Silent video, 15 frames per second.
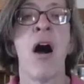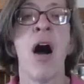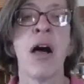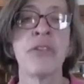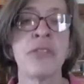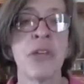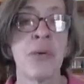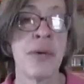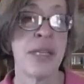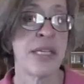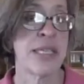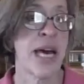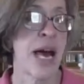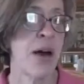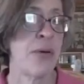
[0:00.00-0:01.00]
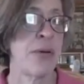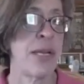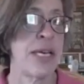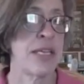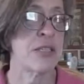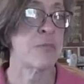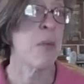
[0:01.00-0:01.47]
Also in the town
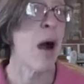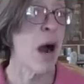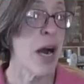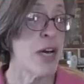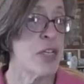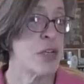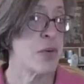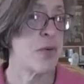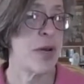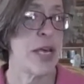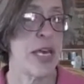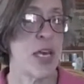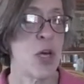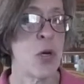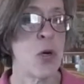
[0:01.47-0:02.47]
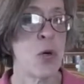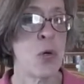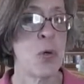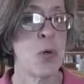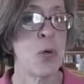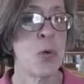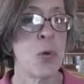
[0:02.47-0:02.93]
is Marjorie,
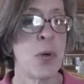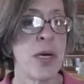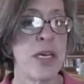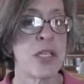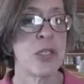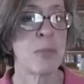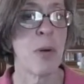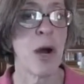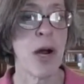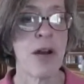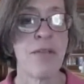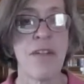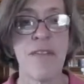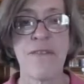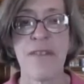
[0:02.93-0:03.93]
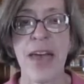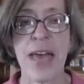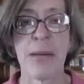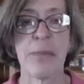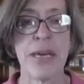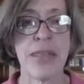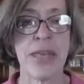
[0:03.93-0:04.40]
who is part of a
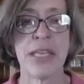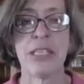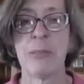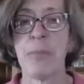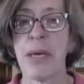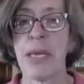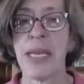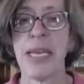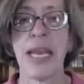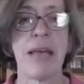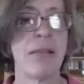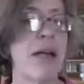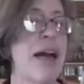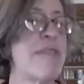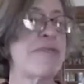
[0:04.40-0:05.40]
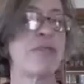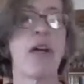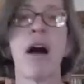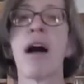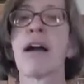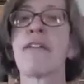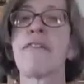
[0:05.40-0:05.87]
family that's been in a
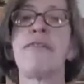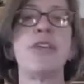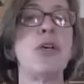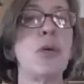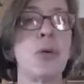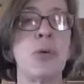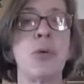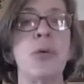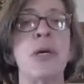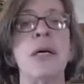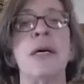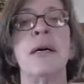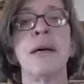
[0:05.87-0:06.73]
lifelong feud,